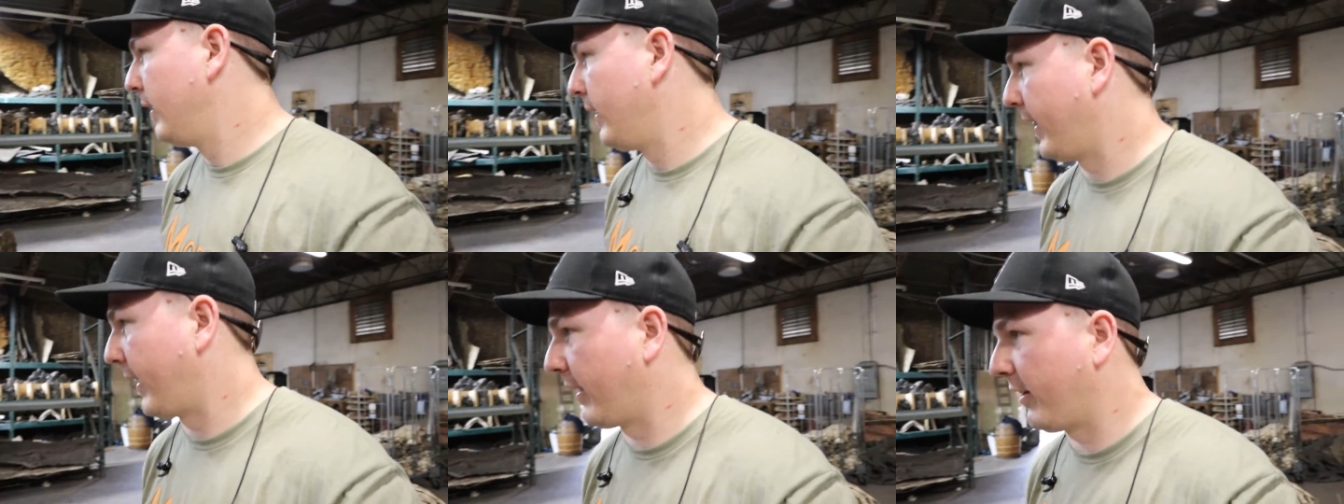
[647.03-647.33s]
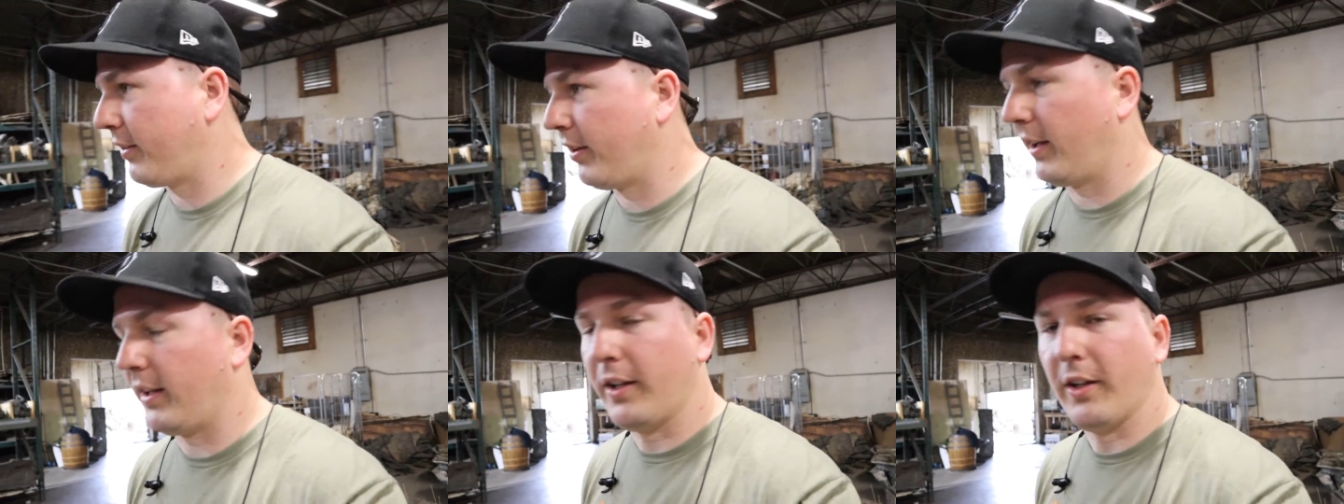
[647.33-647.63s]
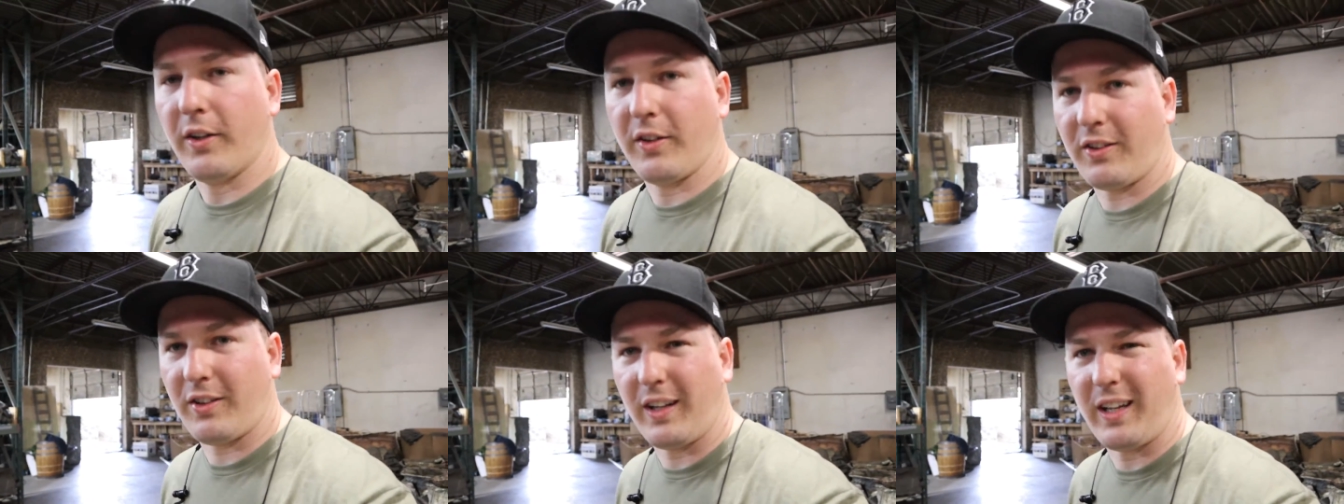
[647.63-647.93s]
Like I said,
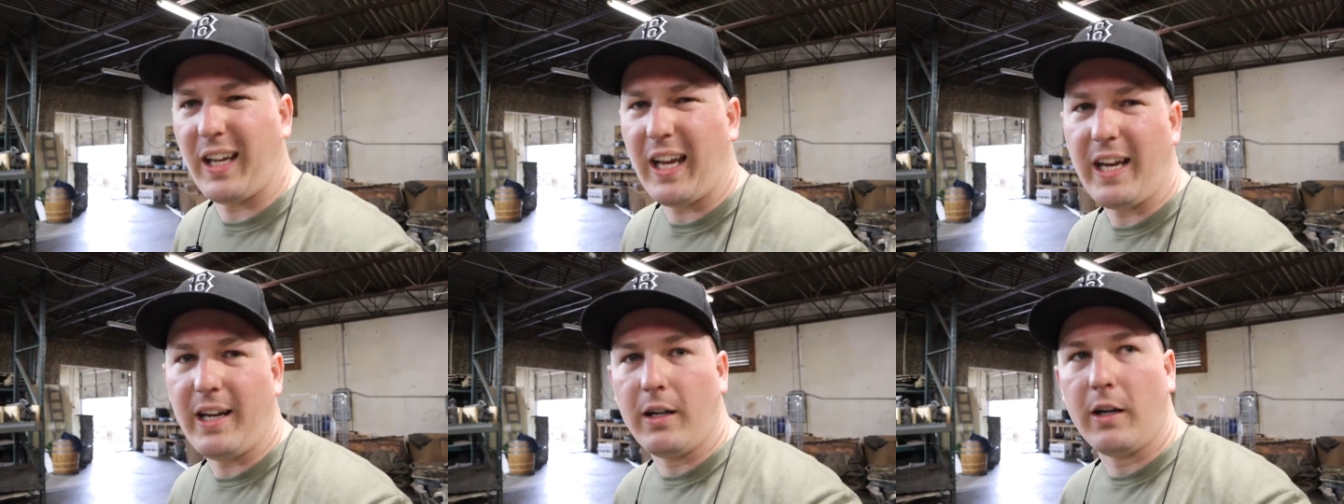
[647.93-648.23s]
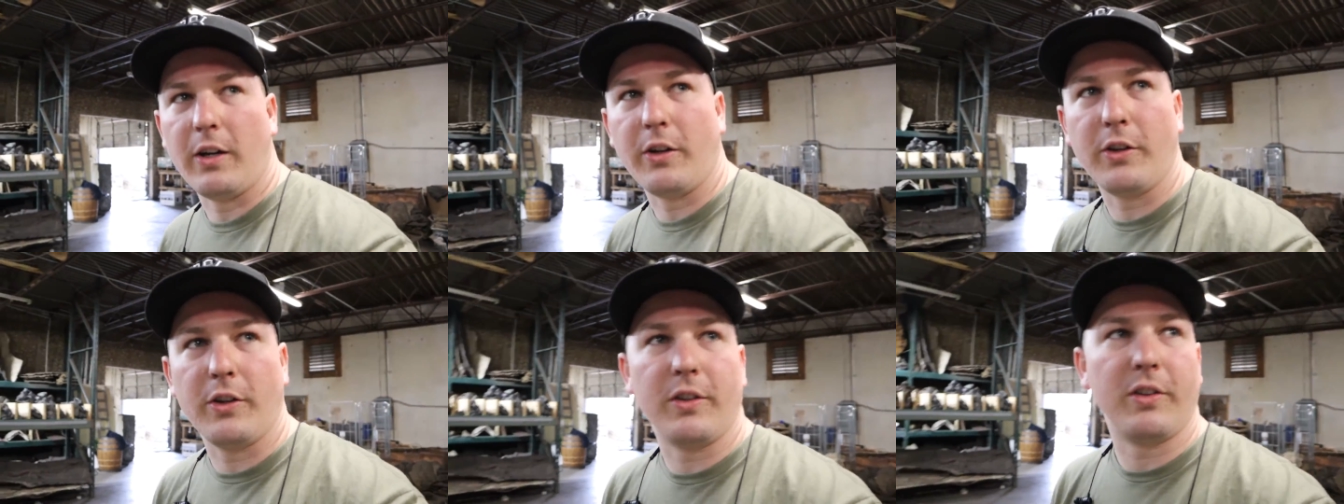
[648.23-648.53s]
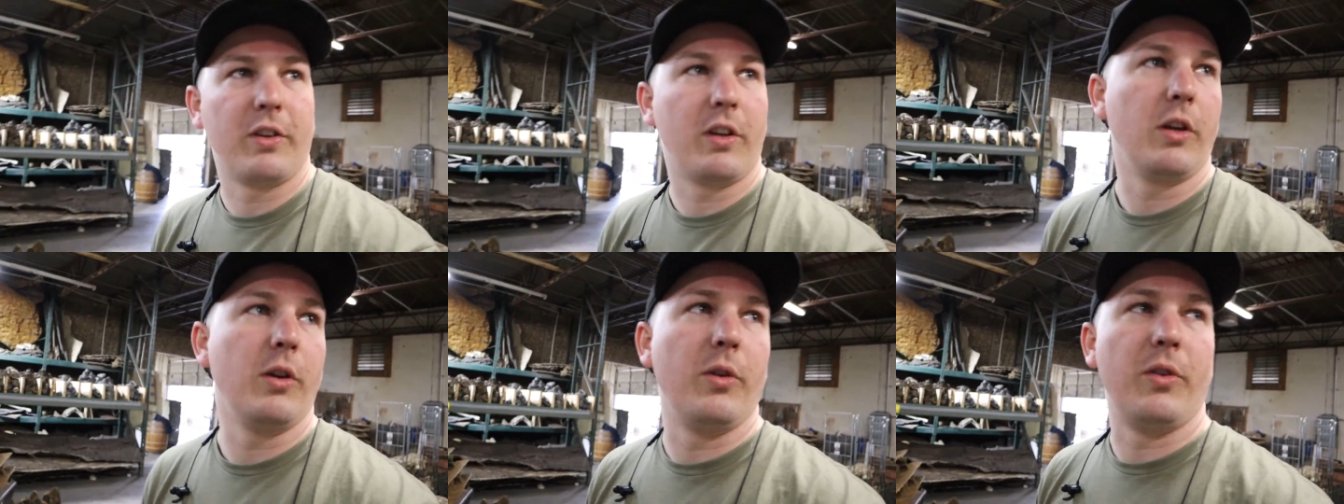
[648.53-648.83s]
there's like 800
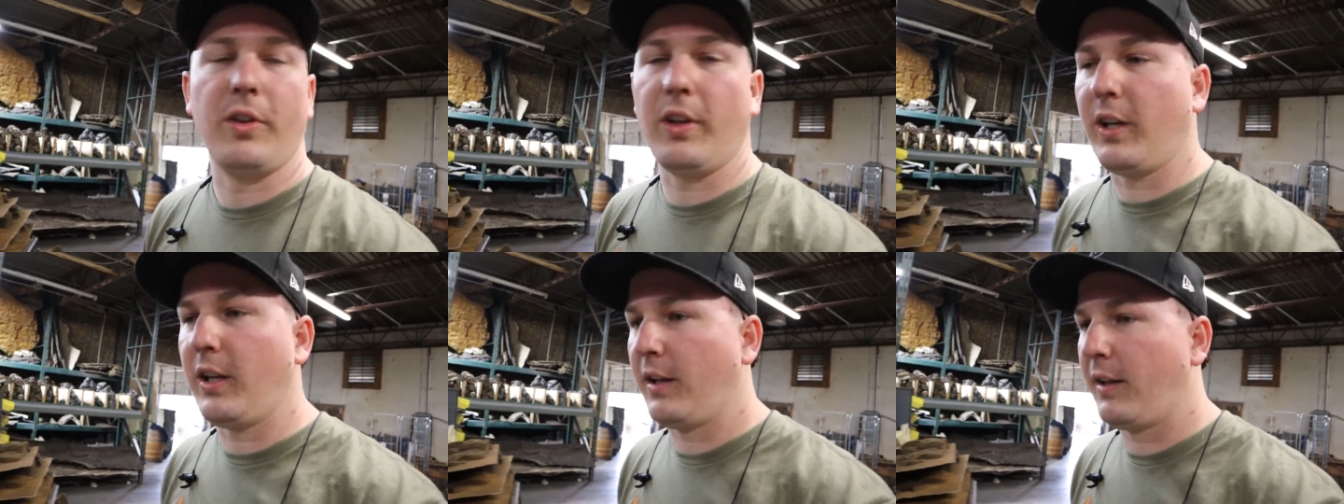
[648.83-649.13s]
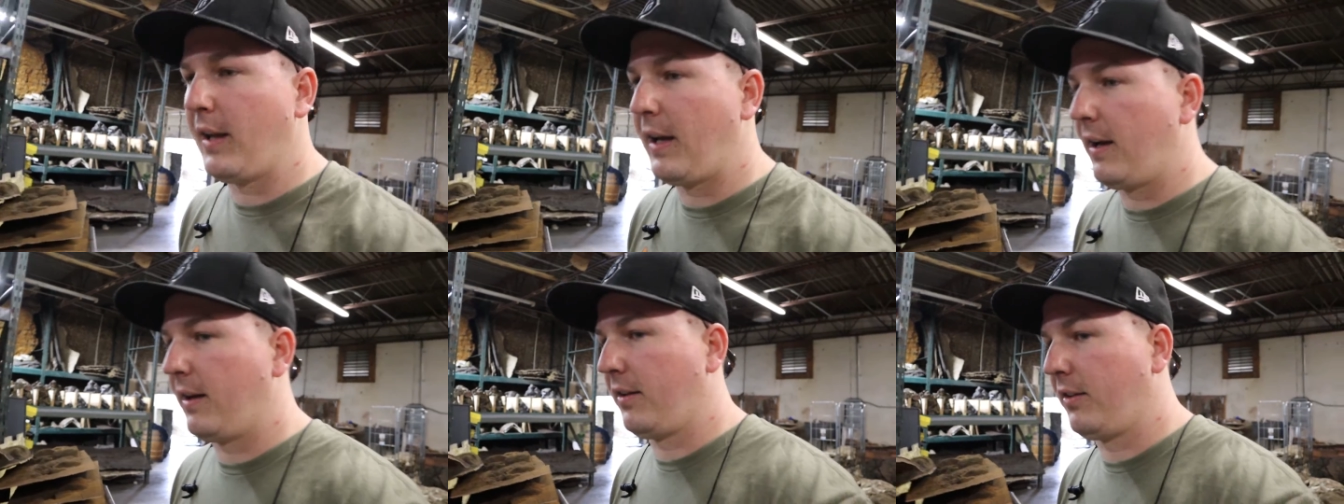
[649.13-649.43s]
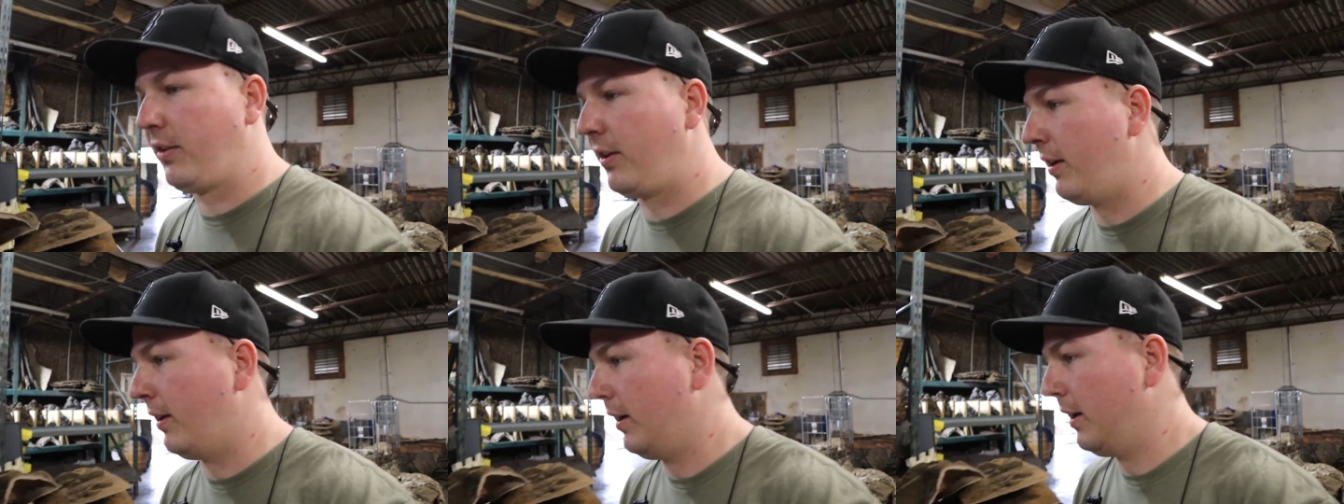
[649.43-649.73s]
SKUs that he
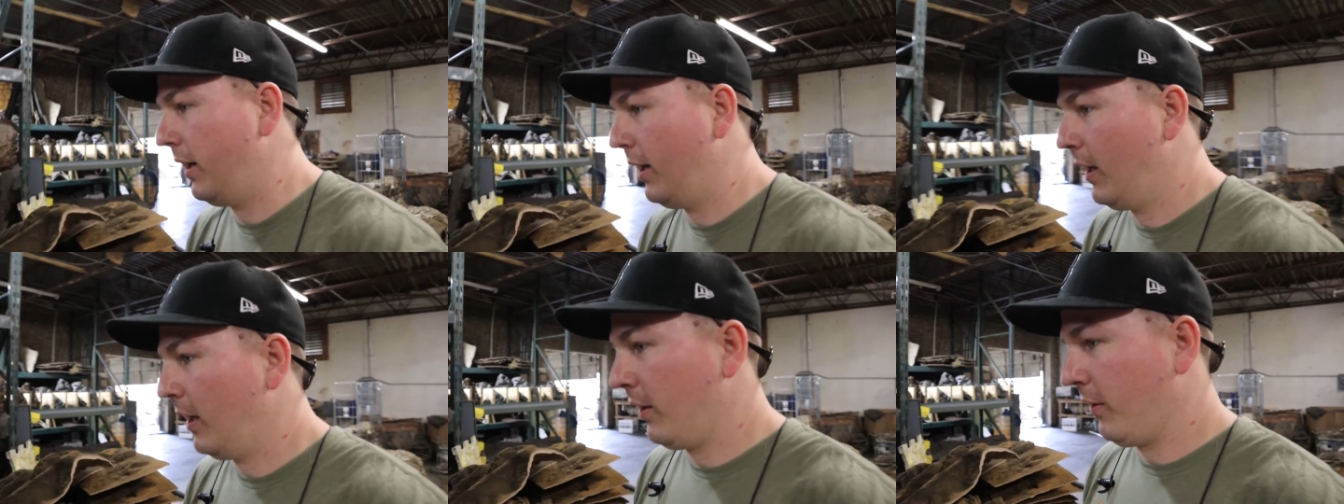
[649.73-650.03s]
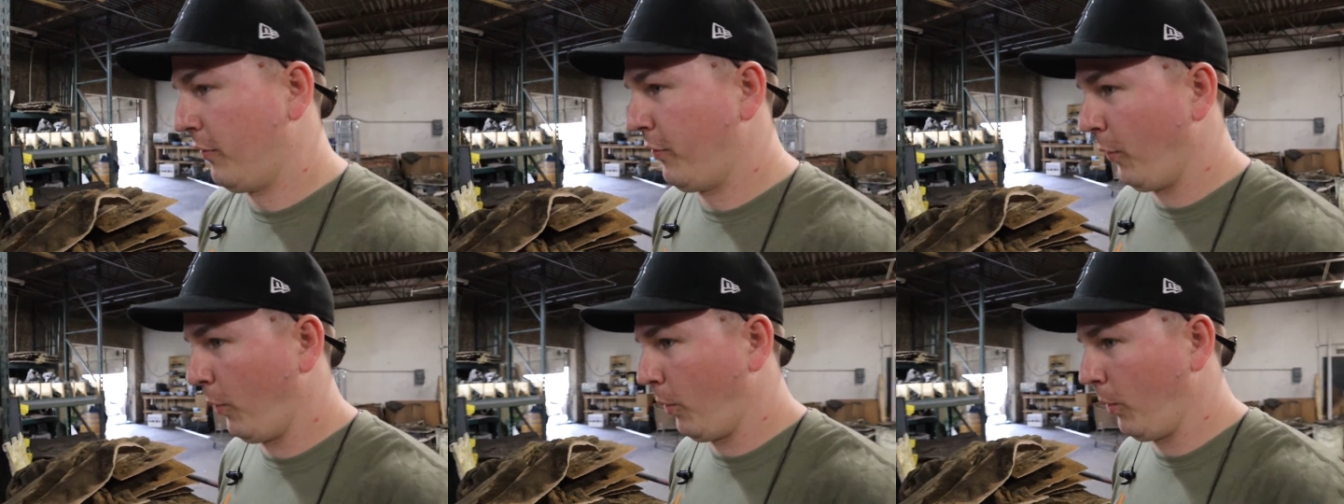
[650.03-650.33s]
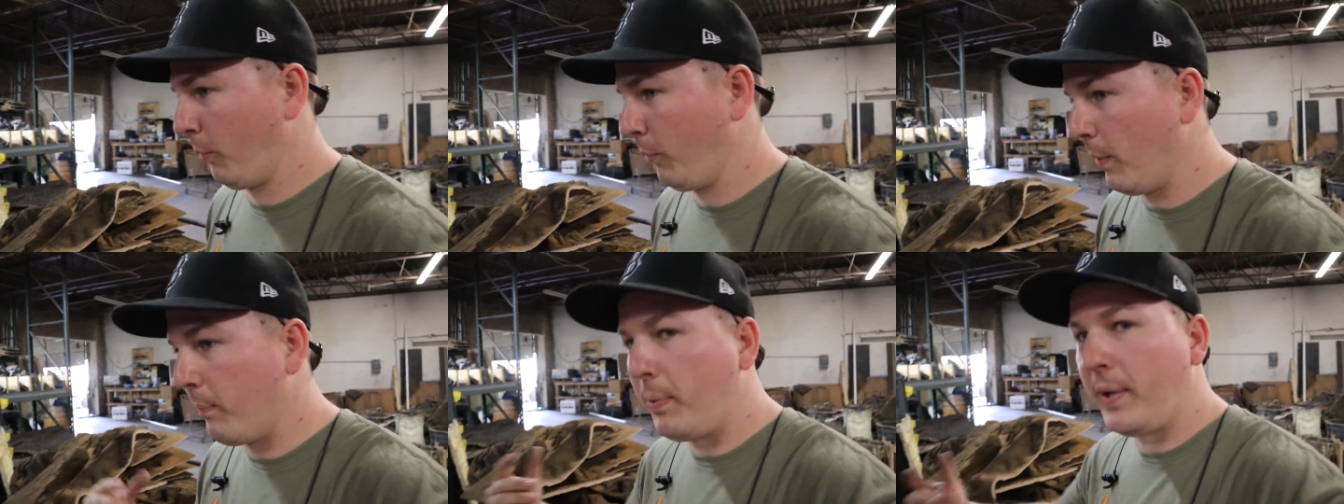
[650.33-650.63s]
has
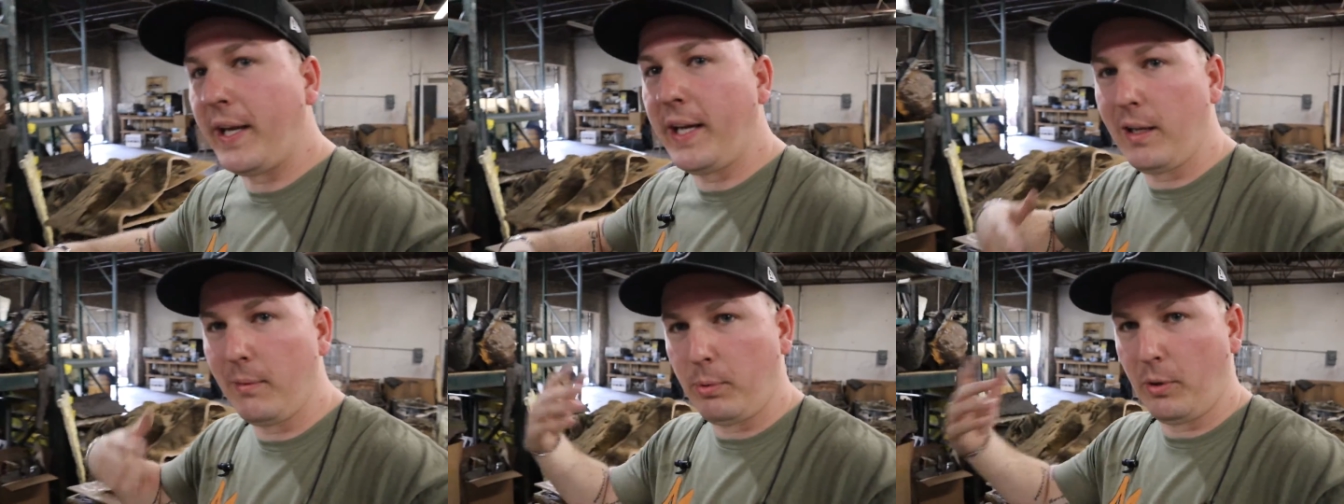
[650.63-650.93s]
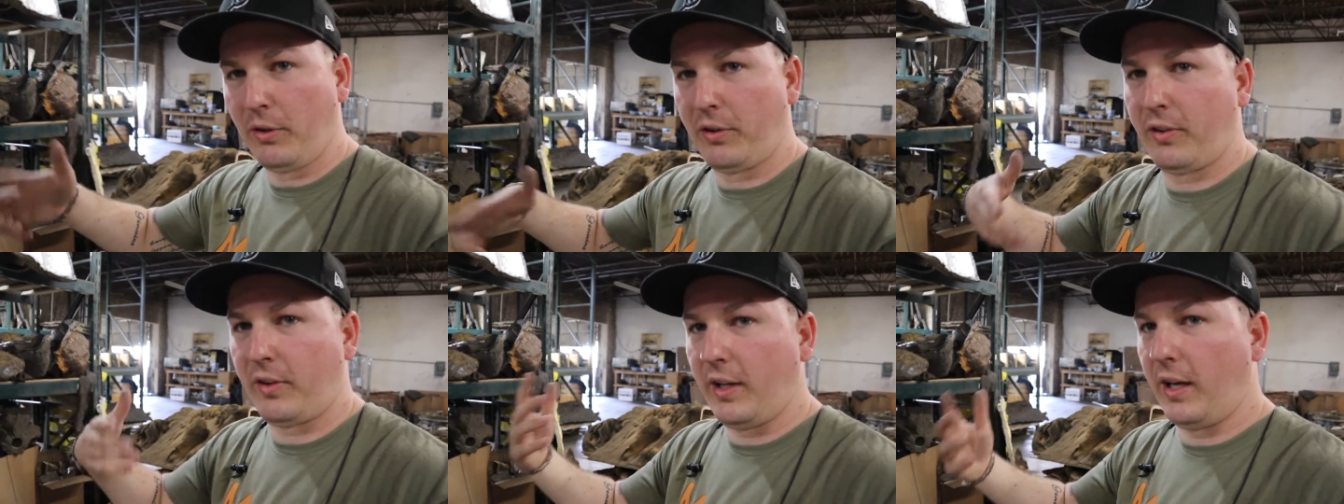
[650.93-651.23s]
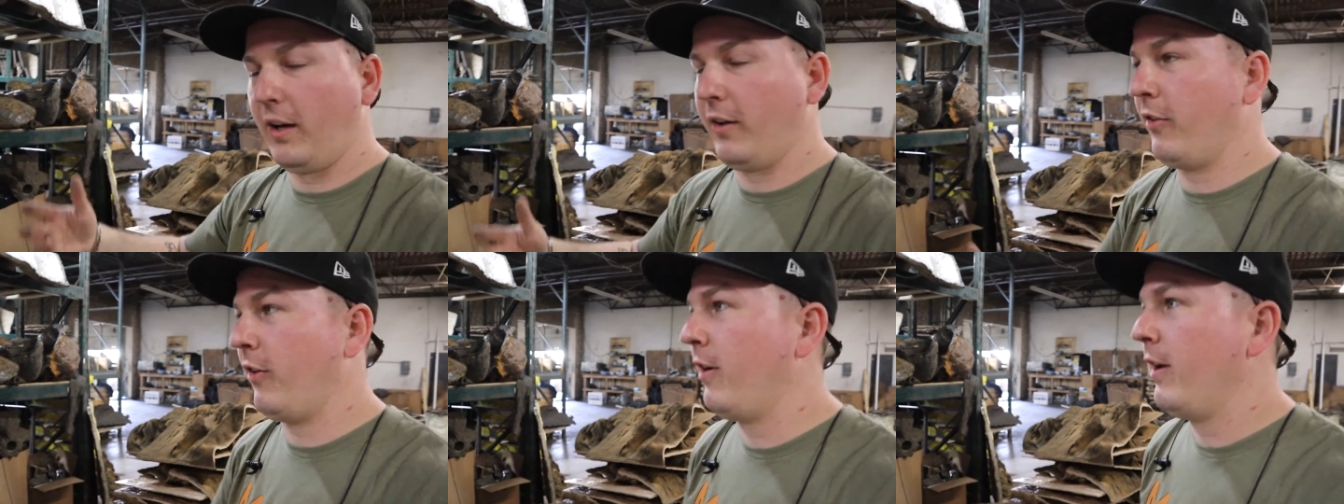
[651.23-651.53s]
for repeatable
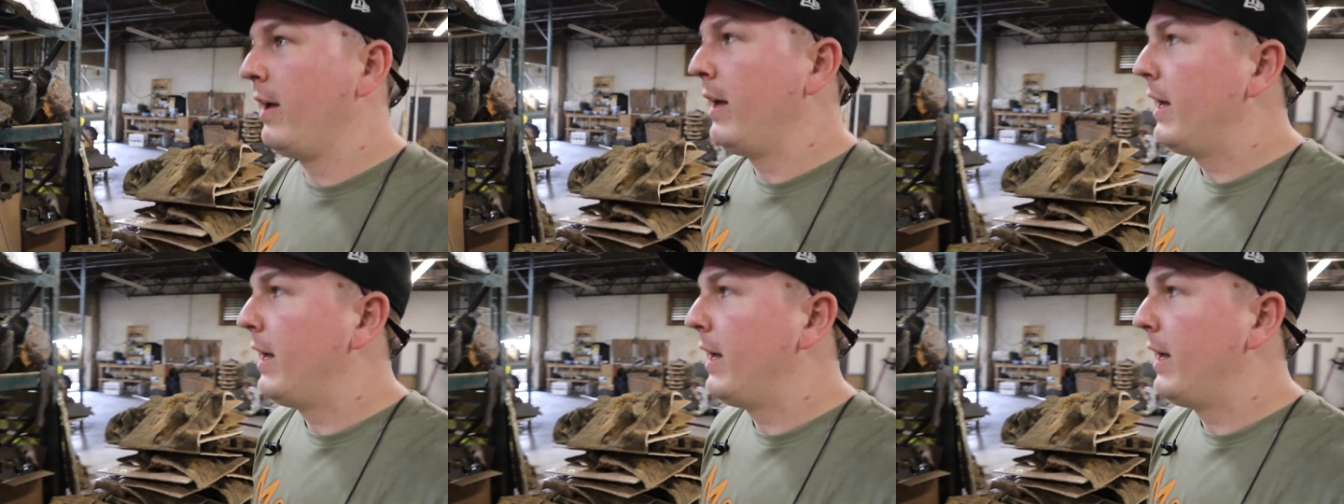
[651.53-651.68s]
stuff,